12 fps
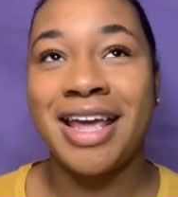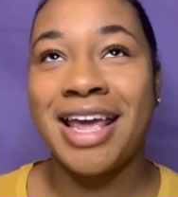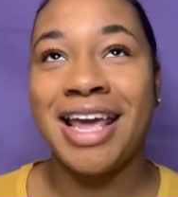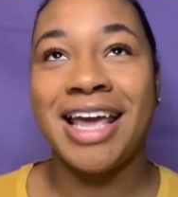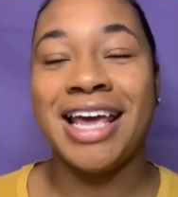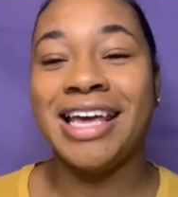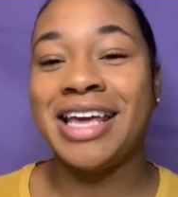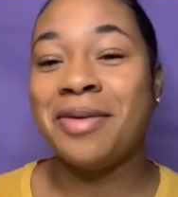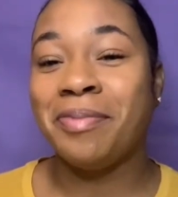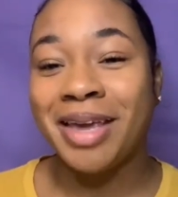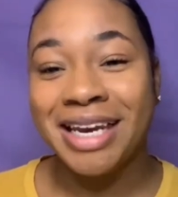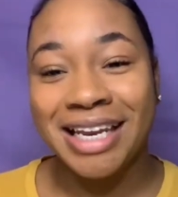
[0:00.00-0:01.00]
He
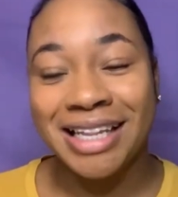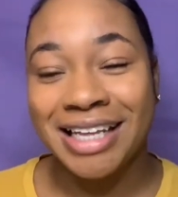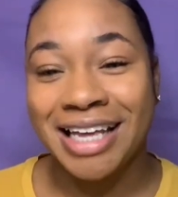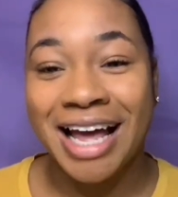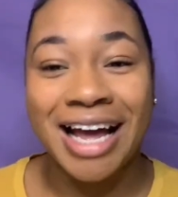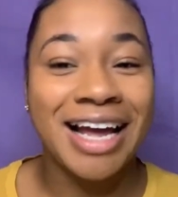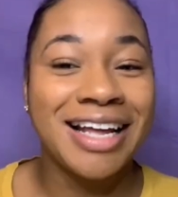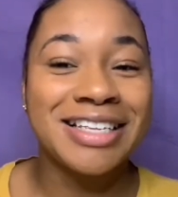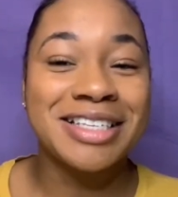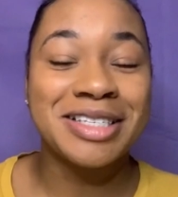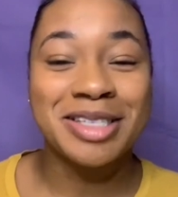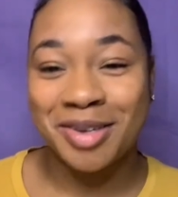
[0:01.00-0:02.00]
immediately got
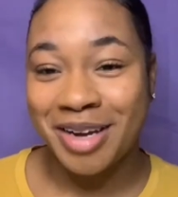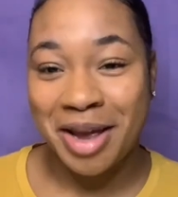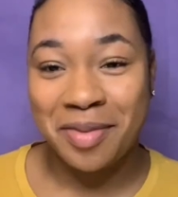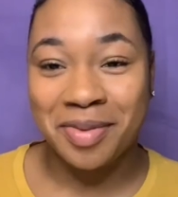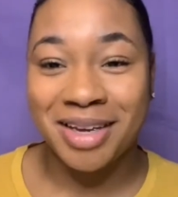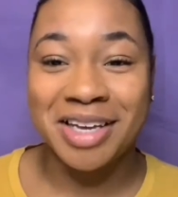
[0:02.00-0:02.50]
so happy.